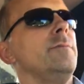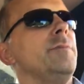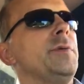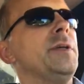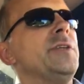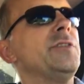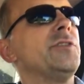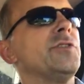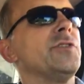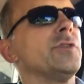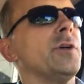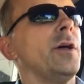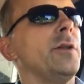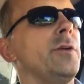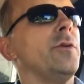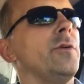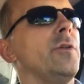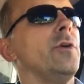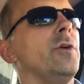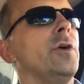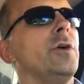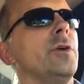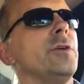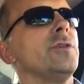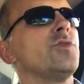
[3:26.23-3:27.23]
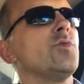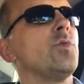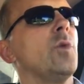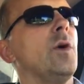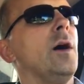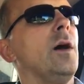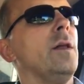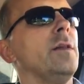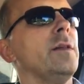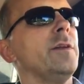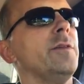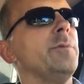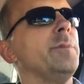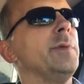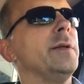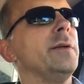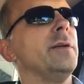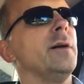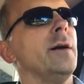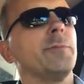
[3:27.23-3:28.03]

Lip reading: pieces under the hood as well that have been